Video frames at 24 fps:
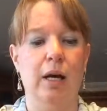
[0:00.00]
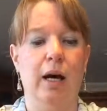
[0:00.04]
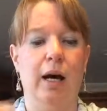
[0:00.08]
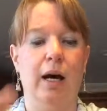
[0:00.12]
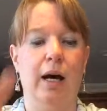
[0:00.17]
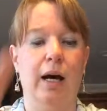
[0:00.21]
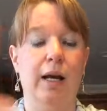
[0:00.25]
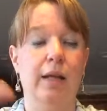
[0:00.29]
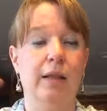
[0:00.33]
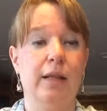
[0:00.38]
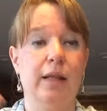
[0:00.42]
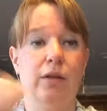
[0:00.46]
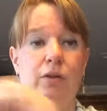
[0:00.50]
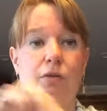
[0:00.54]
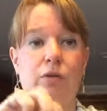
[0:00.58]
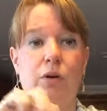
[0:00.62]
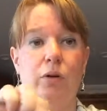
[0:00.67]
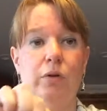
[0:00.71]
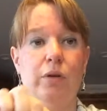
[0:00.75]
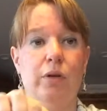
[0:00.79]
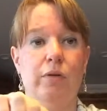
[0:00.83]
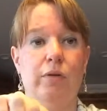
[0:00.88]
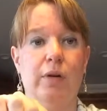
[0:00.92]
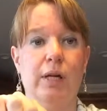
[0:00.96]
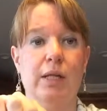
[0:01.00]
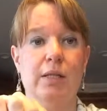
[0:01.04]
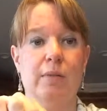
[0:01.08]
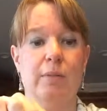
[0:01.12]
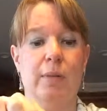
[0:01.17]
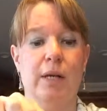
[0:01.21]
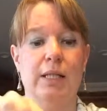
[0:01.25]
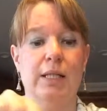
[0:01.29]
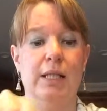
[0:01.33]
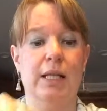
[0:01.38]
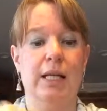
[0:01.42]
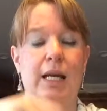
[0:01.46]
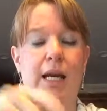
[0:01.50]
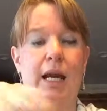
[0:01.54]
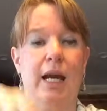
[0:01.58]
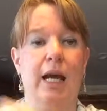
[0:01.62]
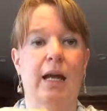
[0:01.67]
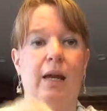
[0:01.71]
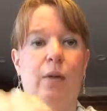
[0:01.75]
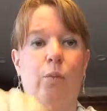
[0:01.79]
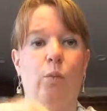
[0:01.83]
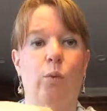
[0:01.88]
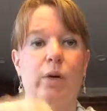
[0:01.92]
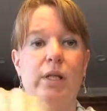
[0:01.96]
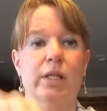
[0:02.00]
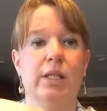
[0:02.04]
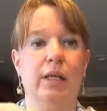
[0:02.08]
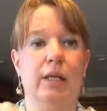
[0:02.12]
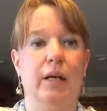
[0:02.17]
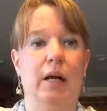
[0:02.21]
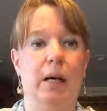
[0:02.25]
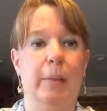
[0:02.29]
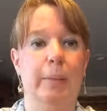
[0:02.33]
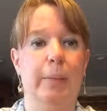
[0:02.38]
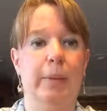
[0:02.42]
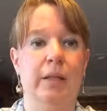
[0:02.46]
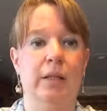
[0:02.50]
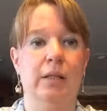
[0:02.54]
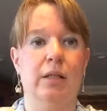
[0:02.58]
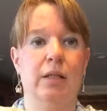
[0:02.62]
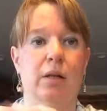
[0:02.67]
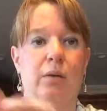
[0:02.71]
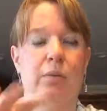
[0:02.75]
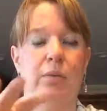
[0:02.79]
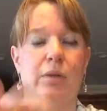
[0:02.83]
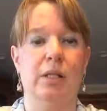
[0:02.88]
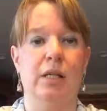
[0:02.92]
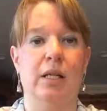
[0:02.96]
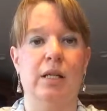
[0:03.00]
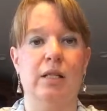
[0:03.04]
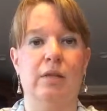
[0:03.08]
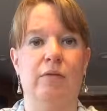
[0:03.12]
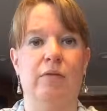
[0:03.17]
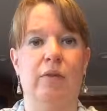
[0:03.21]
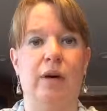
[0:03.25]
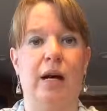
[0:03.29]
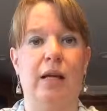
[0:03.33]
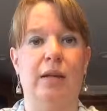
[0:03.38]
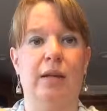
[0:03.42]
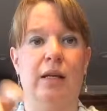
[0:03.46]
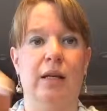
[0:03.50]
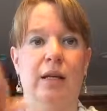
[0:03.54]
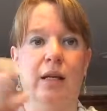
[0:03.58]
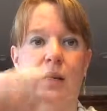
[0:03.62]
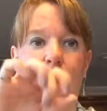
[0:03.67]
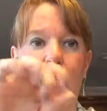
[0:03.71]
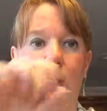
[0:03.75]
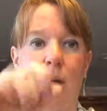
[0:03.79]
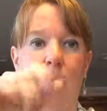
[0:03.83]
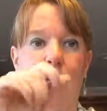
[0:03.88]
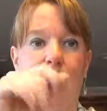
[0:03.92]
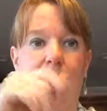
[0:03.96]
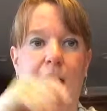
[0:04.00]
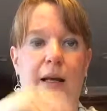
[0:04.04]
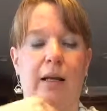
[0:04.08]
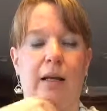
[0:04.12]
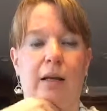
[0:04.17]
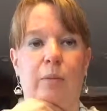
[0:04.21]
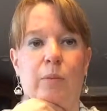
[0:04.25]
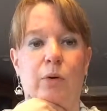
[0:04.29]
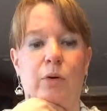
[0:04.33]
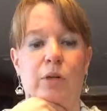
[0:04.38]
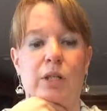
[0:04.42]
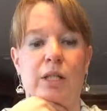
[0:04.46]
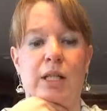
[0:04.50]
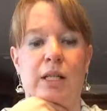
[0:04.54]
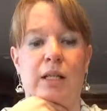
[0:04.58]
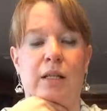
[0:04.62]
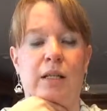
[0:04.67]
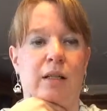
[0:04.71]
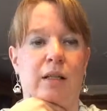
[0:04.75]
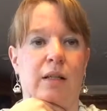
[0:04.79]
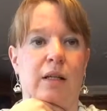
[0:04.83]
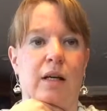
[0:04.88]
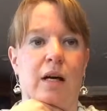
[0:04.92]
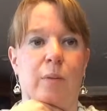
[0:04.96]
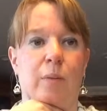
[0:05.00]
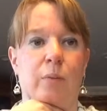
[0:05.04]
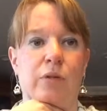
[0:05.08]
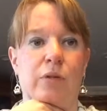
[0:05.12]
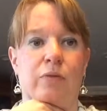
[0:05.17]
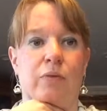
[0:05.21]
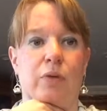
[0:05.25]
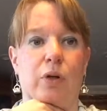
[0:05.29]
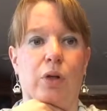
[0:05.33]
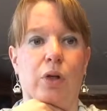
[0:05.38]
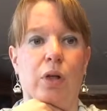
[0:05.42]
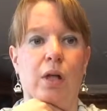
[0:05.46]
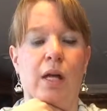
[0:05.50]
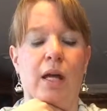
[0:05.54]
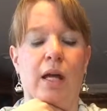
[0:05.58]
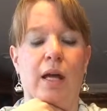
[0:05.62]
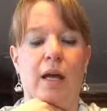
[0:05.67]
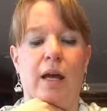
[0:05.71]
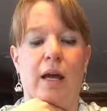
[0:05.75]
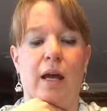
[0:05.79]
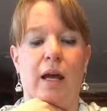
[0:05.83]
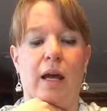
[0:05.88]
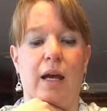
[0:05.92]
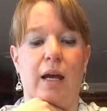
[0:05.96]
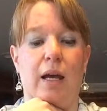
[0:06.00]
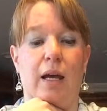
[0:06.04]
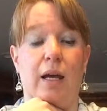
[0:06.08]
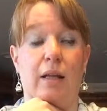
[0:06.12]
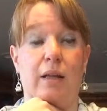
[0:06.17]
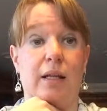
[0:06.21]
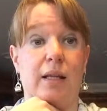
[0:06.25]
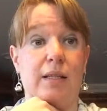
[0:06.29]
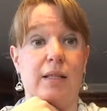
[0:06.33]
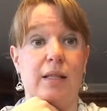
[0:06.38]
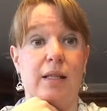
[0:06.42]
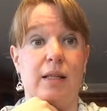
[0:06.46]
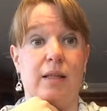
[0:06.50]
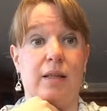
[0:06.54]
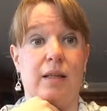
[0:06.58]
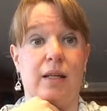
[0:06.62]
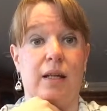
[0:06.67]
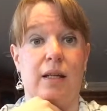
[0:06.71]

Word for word: Uh, then throw in the rest of my tea and whisk it up until it was nice and frothy, and maybe add a little more tea until the cup was full, and that's it.